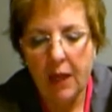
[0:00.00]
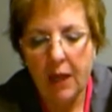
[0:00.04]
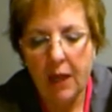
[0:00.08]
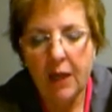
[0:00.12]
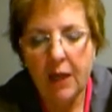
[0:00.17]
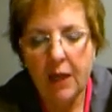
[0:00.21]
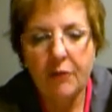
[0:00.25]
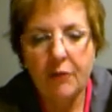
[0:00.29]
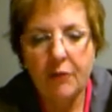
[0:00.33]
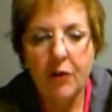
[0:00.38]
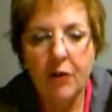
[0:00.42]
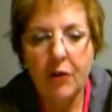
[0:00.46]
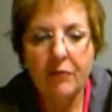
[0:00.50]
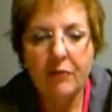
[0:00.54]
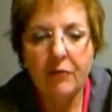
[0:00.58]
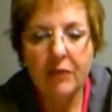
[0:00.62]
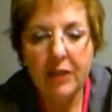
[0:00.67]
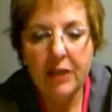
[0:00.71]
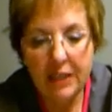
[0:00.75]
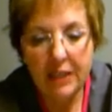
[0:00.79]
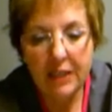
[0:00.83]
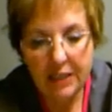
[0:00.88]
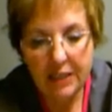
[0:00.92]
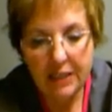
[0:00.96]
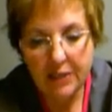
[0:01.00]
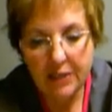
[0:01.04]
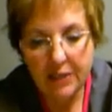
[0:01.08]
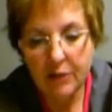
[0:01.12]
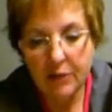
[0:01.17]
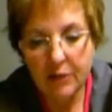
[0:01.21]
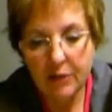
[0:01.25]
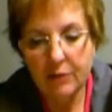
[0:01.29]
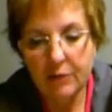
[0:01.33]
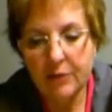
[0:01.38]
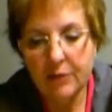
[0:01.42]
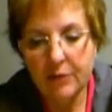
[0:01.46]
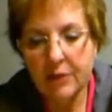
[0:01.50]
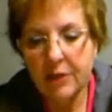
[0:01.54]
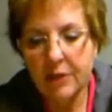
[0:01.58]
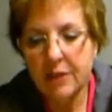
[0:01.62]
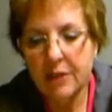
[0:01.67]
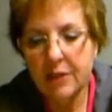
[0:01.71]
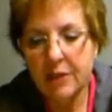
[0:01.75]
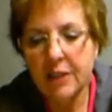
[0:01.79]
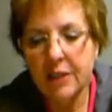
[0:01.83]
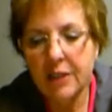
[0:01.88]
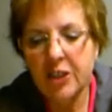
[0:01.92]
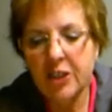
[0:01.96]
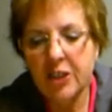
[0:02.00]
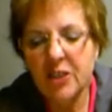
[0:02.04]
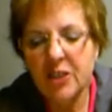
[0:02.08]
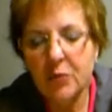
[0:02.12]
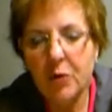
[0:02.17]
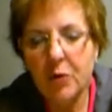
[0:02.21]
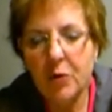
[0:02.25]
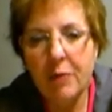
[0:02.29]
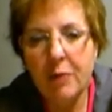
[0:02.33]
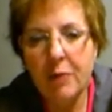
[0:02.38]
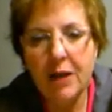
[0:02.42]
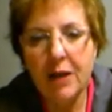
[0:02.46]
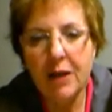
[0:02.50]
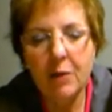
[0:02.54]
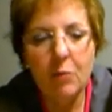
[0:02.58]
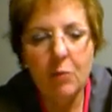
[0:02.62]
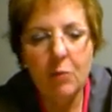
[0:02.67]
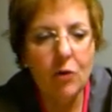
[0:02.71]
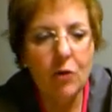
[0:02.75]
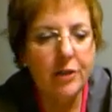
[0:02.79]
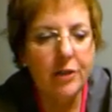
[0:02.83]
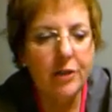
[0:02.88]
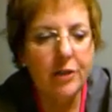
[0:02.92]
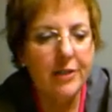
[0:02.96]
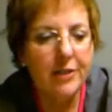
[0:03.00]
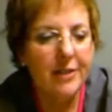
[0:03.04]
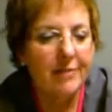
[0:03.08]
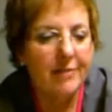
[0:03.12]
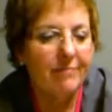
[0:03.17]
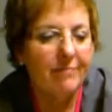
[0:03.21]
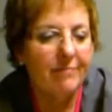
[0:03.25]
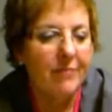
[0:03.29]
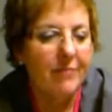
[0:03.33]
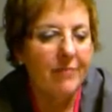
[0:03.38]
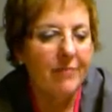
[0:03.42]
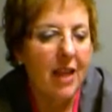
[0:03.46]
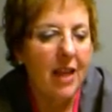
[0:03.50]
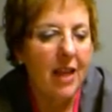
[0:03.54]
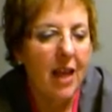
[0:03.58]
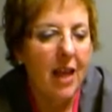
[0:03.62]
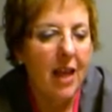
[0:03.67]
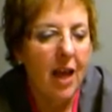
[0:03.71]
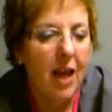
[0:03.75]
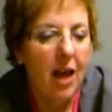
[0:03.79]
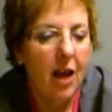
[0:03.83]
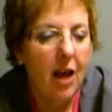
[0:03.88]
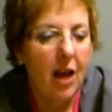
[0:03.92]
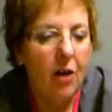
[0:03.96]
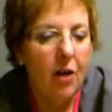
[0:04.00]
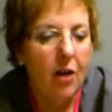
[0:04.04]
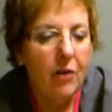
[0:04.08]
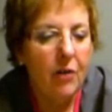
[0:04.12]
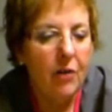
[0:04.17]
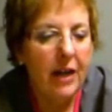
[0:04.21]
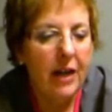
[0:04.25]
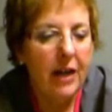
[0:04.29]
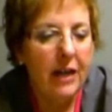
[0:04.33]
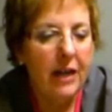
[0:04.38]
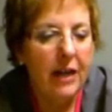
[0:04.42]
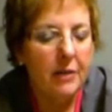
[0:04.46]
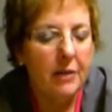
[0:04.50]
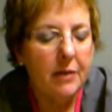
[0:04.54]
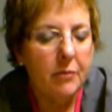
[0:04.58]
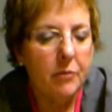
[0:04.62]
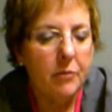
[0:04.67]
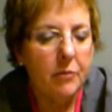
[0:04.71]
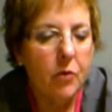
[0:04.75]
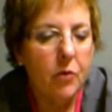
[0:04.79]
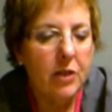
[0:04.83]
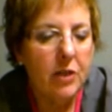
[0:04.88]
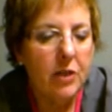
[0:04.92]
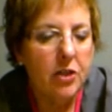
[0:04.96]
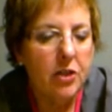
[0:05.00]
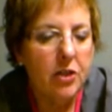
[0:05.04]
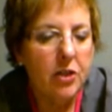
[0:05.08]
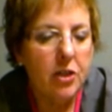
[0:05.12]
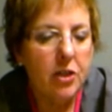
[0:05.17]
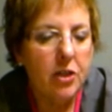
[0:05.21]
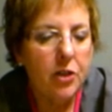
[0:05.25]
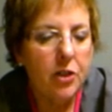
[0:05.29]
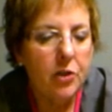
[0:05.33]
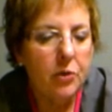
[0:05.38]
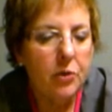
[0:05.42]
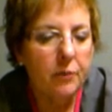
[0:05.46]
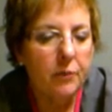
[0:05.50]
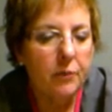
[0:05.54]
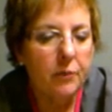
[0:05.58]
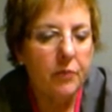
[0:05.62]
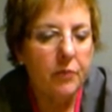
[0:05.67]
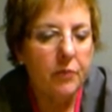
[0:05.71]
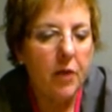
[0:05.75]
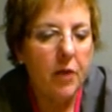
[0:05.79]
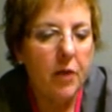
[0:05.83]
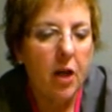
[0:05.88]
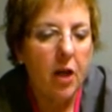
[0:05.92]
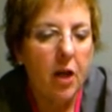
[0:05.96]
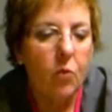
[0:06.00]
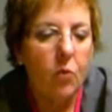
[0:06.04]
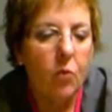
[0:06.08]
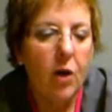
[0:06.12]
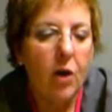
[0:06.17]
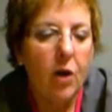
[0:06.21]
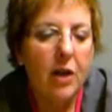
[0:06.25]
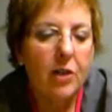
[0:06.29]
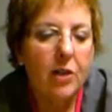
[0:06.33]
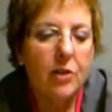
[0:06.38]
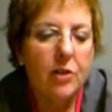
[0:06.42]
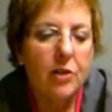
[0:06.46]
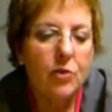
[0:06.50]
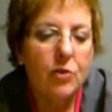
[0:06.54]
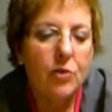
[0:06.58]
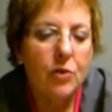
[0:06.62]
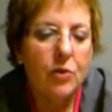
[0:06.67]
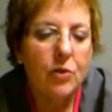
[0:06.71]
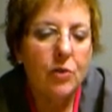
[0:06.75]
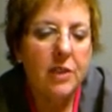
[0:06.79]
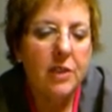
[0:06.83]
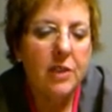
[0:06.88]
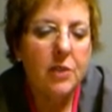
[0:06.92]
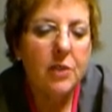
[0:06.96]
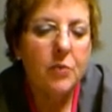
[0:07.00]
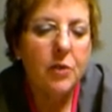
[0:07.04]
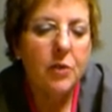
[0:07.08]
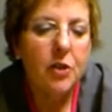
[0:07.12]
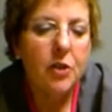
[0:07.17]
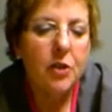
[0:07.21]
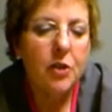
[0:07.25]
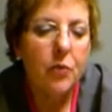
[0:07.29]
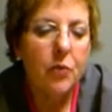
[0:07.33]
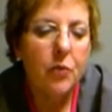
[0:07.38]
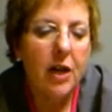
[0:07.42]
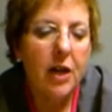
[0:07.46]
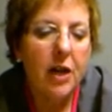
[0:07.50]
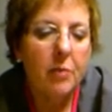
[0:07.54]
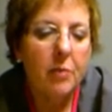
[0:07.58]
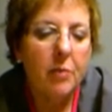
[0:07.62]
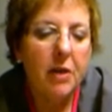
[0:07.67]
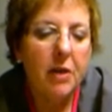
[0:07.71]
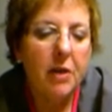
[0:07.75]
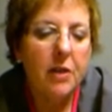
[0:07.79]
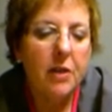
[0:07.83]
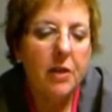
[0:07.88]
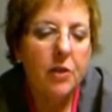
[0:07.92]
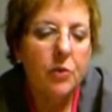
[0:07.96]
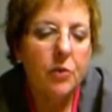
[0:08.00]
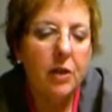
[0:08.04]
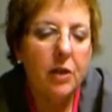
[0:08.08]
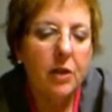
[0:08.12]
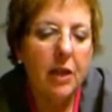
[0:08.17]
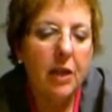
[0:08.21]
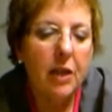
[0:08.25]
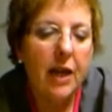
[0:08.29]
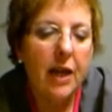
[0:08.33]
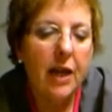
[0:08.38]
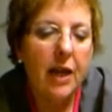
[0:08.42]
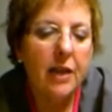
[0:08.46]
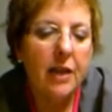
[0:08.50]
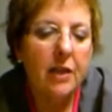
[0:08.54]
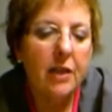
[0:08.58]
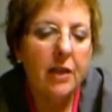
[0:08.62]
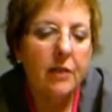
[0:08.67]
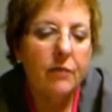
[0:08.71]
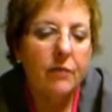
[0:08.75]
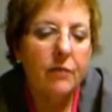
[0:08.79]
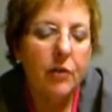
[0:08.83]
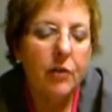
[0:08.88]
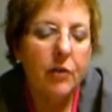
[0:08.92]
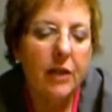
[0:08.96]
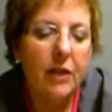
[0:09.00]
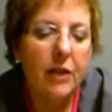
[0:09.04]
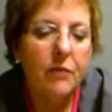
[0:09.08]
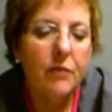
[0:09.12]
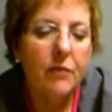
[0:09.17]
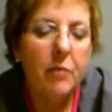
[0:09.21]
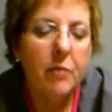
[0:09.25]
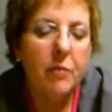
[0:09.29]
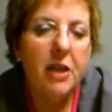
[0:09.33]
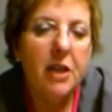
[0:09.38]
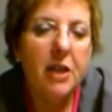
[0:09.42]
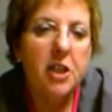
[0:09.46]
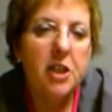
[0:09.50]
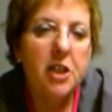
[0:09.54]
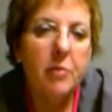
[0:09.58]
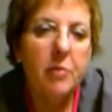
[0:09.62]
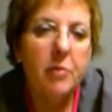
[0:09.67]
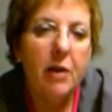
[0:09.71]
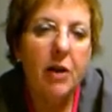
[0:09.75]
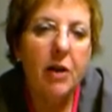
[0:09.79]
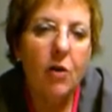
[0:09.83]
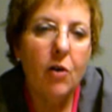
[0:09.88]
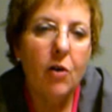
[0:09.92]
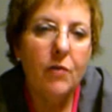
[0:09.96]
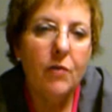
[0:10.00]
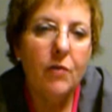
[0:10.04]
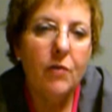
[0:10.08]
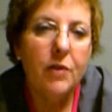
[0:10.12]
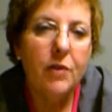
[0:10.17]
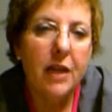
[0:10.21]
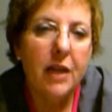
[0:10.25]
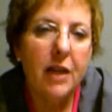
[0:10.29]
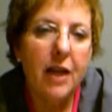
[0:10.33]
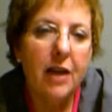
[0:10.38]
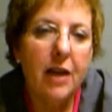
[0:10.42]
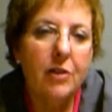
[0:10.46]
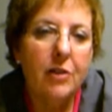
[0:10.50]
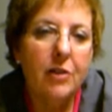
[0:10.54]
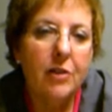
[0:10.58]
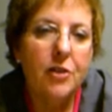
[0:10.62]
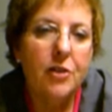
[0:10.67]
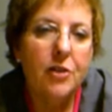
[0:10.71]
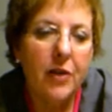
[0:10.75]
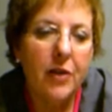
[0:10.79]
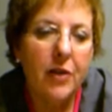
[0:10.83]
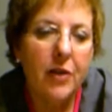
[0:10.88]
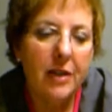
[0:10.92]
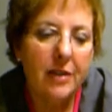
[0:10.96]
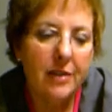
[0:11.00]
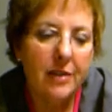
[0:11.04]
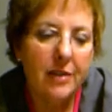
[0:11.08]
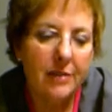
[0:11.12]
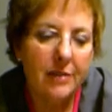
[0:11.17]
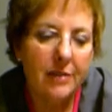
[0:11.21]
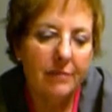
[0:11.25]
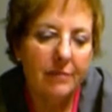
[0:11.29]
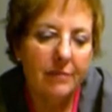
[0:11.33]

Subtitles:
If you have kidney stones, because it just will make them worse. Alright, question 2. What good sources would you recommend to a client for information about over-the-counter drugs?